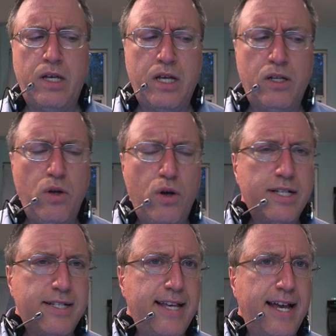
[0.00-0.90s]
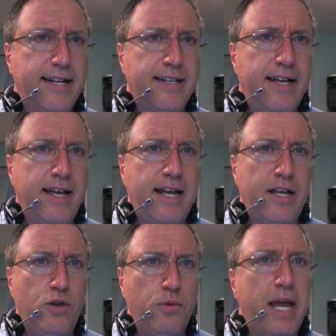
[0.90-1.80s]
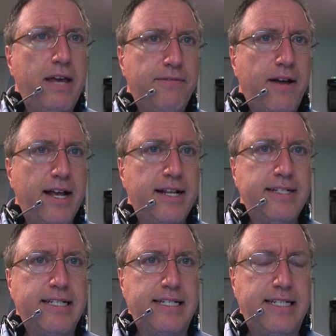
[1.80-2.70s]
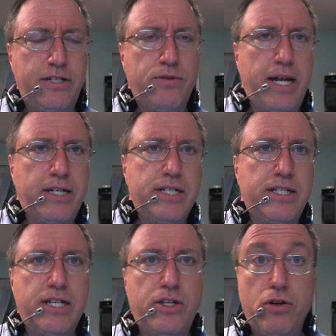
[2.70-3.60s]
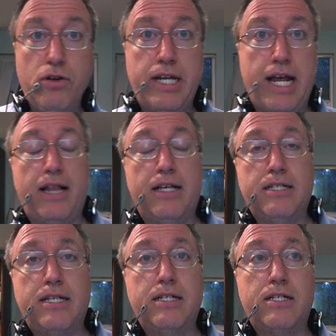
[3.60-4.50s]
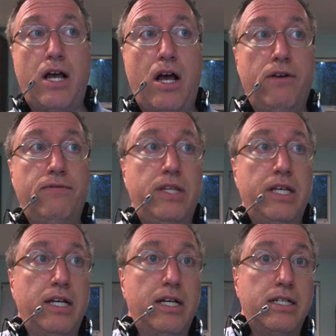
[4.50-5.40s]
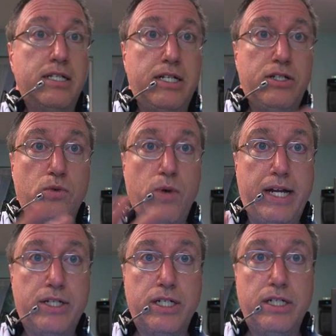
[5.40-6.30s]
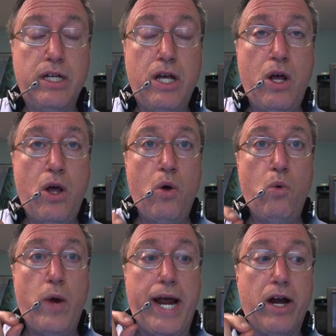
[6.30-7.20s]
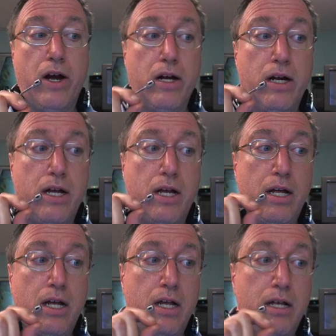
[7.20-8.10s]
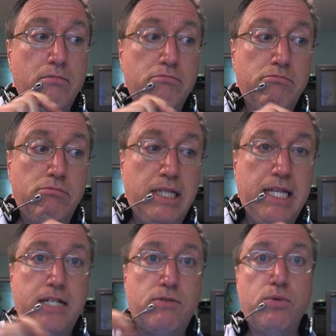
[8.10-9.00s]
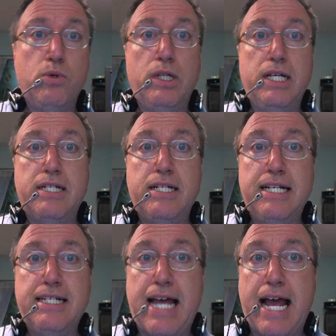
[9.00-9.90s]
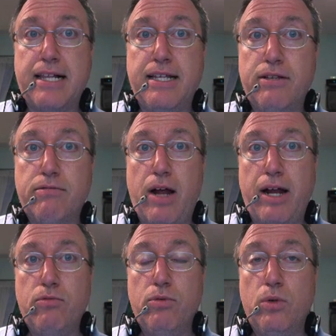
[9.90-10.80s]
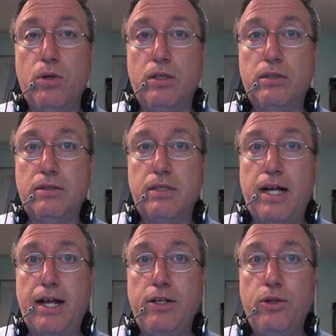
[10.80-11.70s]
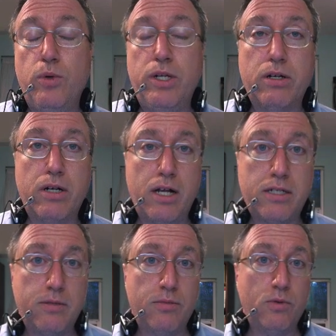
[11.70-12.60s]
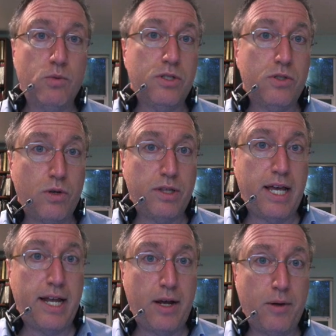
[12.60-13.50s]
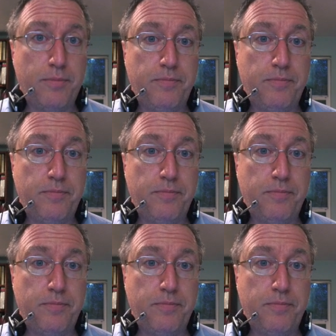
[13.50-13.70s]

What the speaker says: Notice that you may find situations in your analysis of the situation where this rule isn't exactly the right rule, and you and your customer will sort that out.